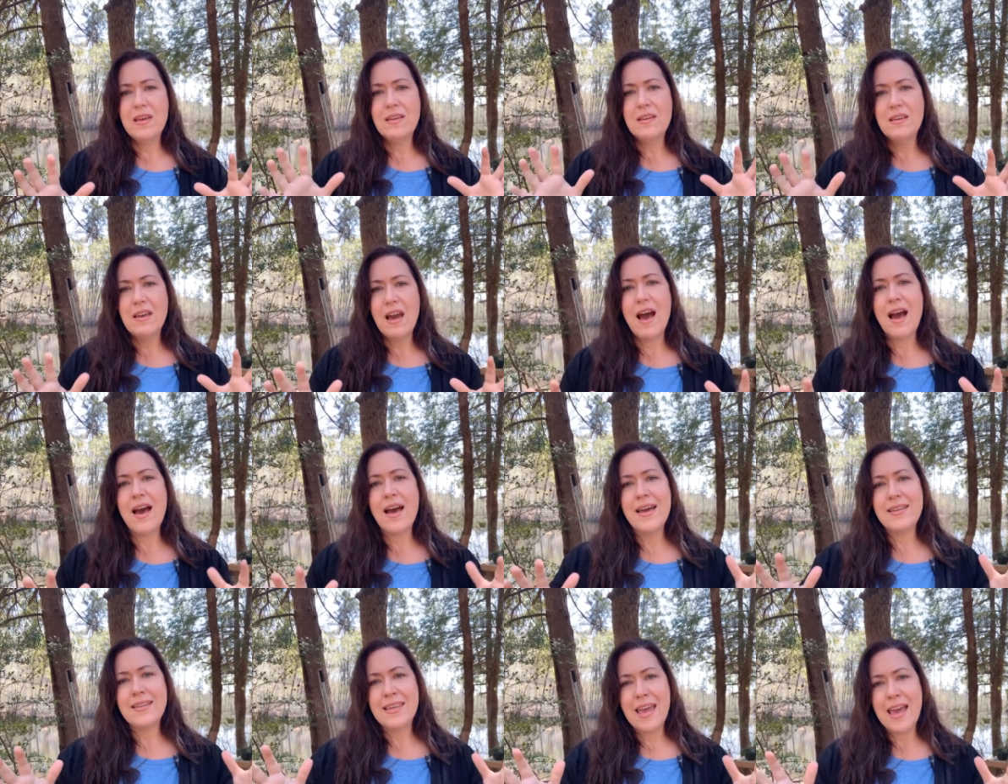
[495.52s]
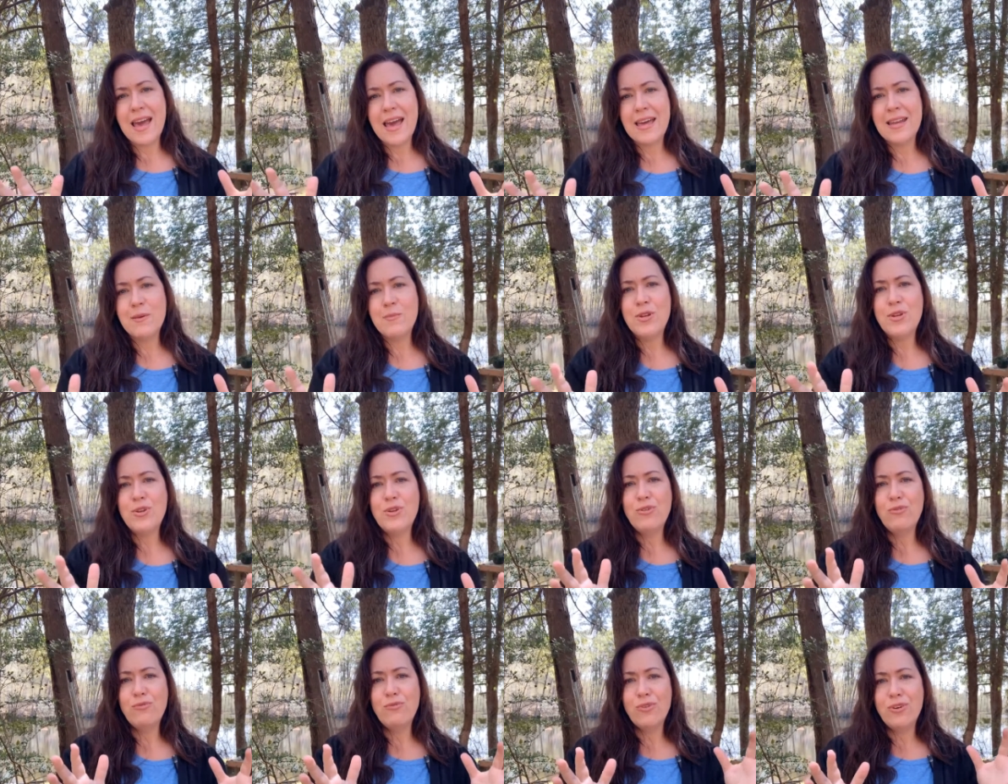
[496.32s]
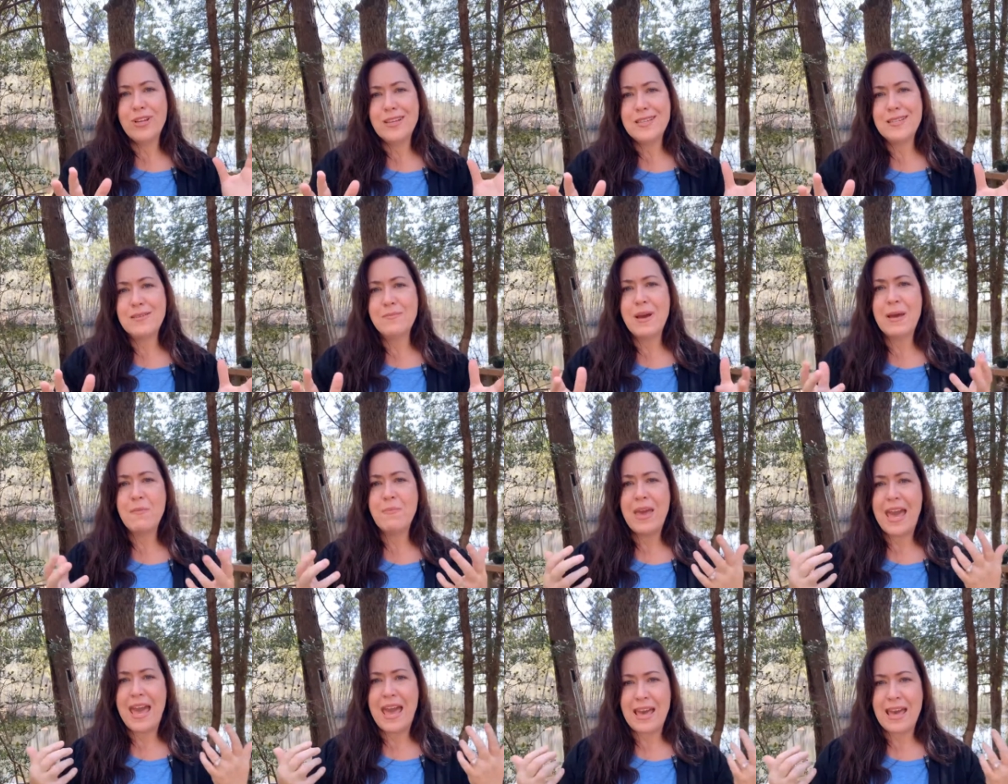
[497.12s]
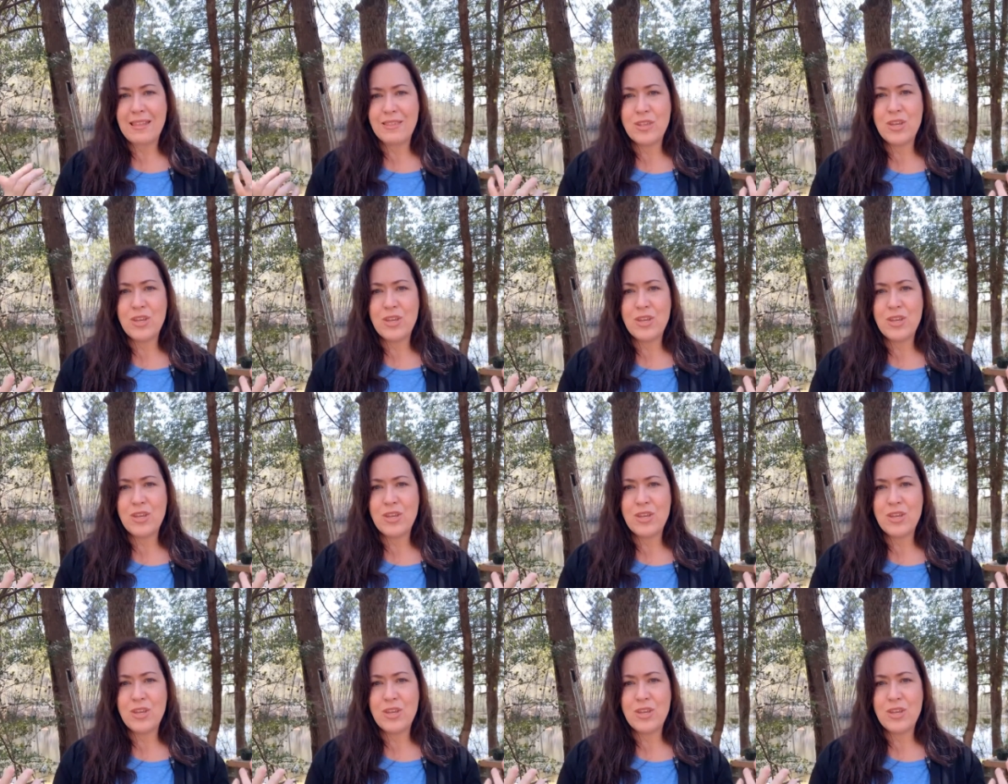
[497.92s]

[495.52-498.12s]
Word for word: God kind of maneuvered into my path.